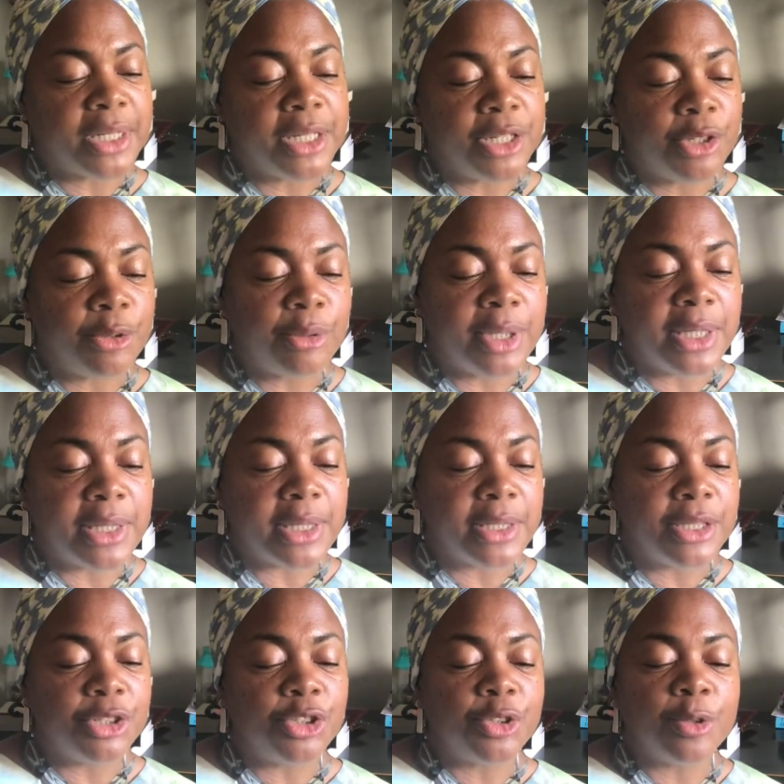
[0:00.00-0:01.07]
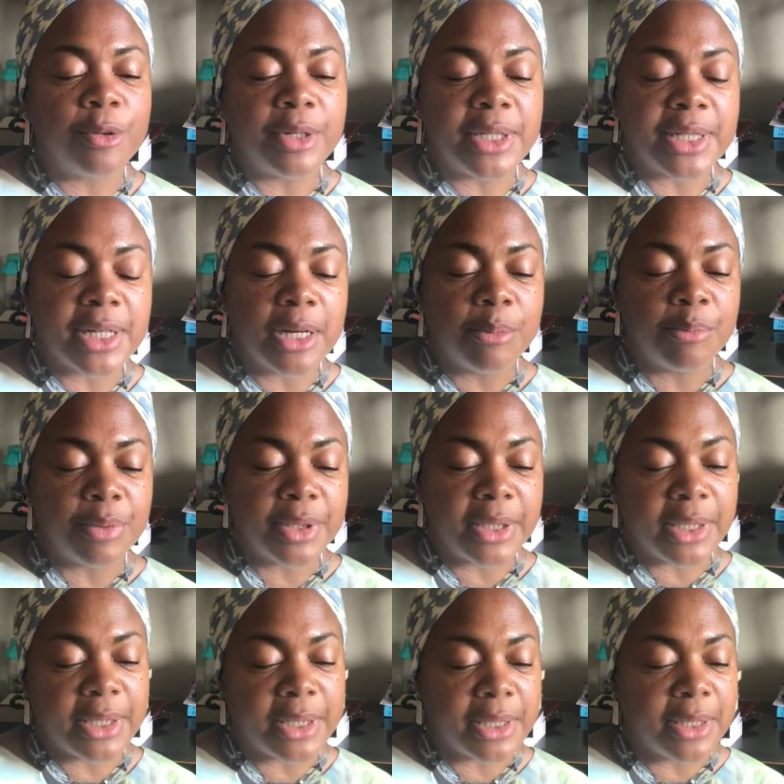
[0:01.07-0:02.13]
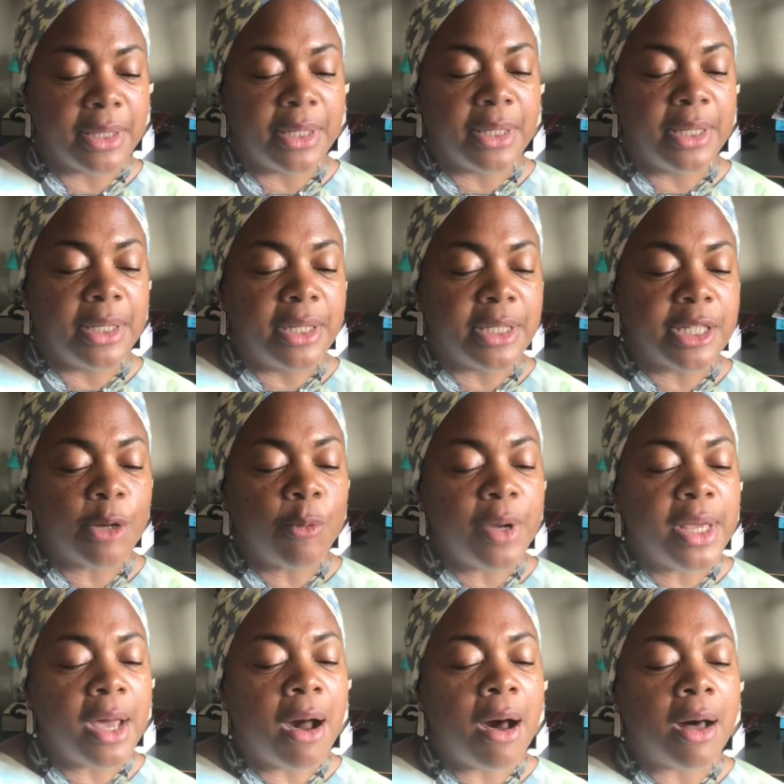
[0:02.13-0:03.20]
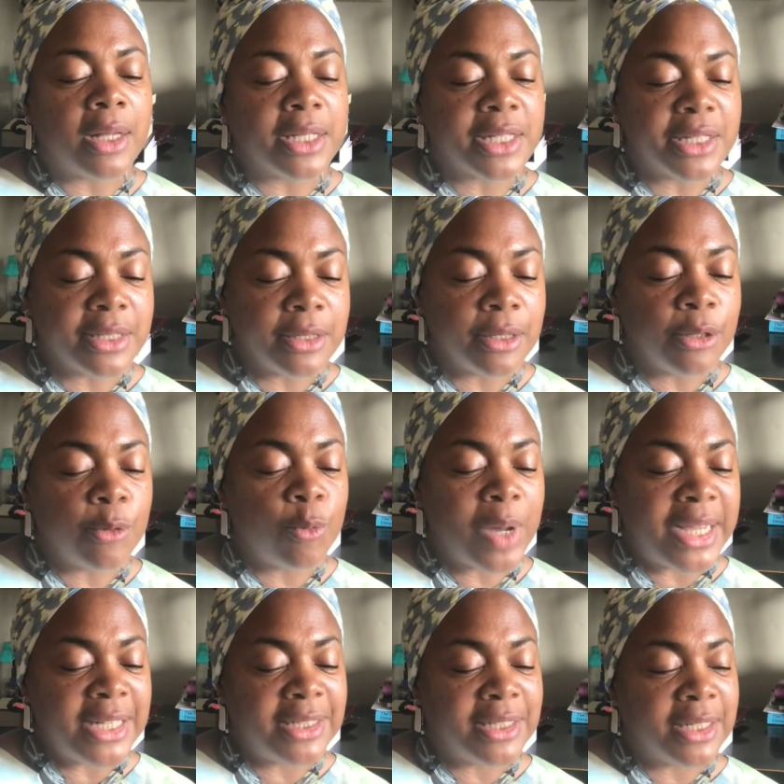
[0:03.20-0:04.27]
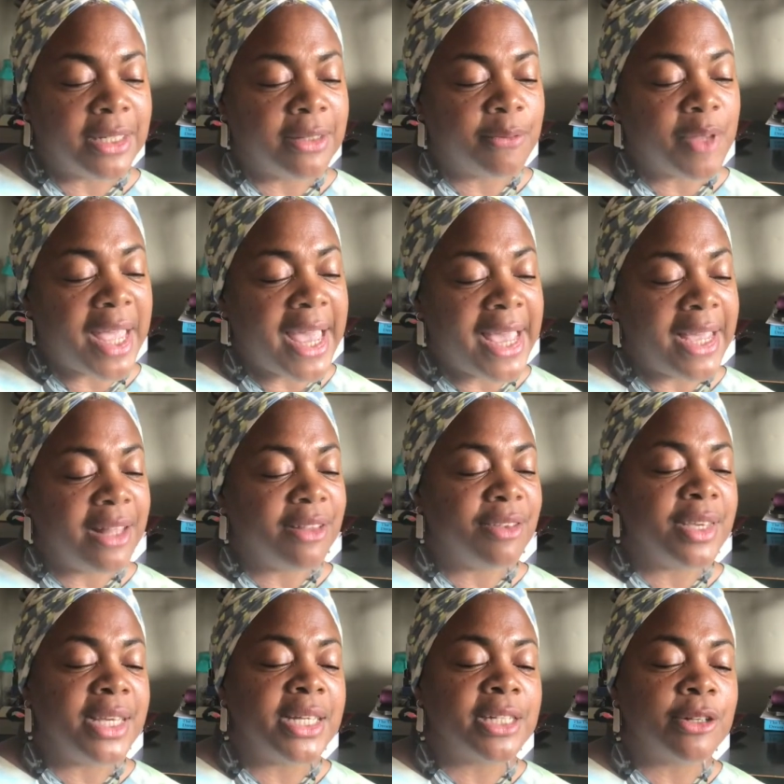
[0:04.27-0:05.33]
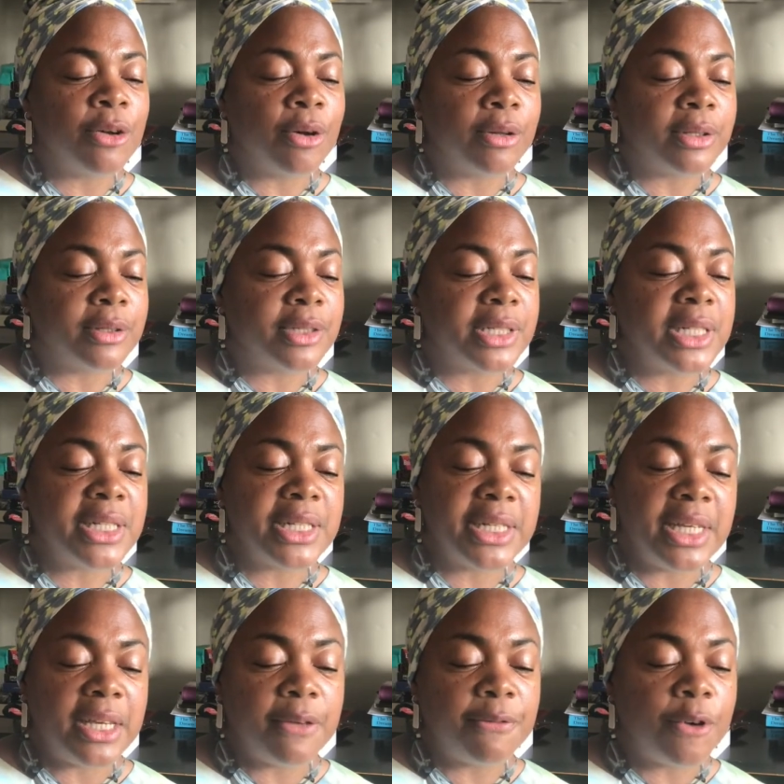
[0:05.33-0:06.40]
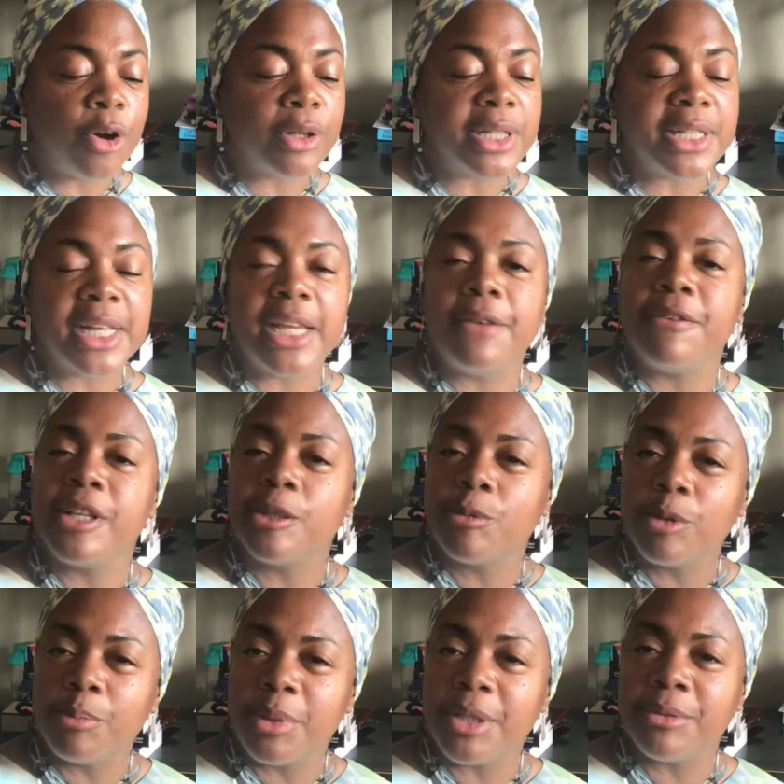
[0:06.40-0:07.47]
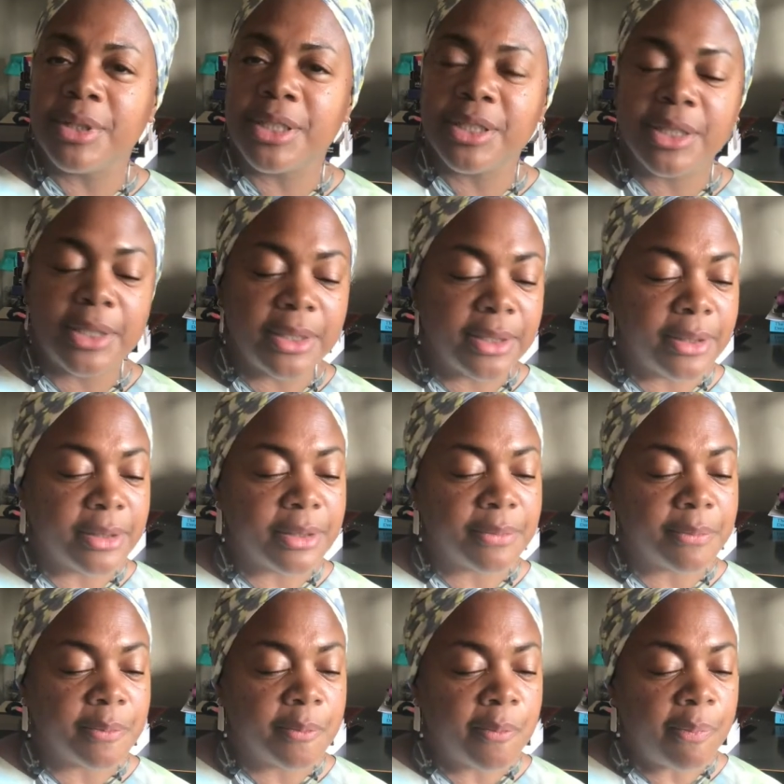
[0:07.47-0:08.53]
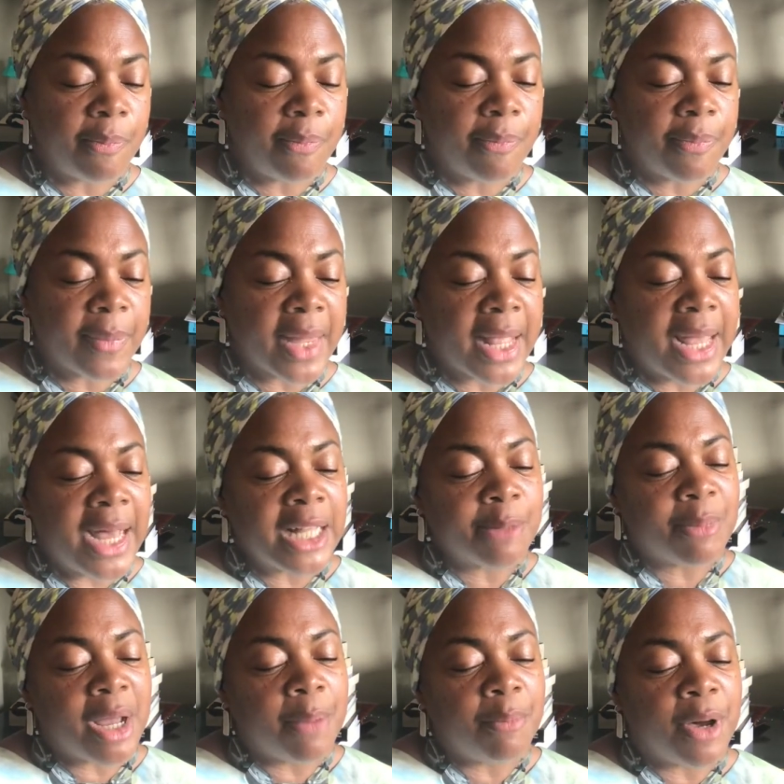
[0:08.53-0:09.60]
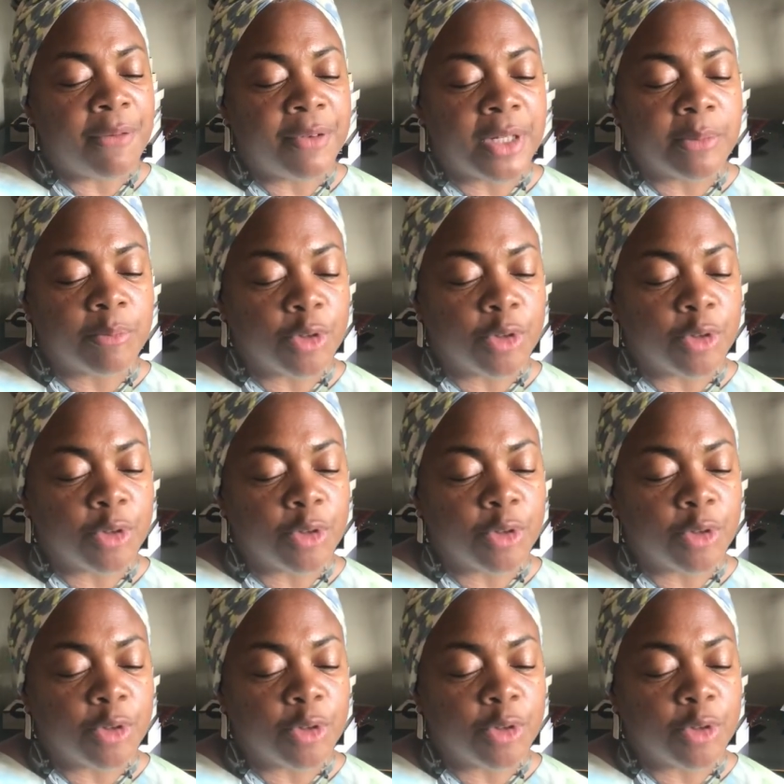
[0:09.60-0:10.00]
unions and insurance companies. So we are still waiting 8 years on to see if our savings will be returned. As my mother,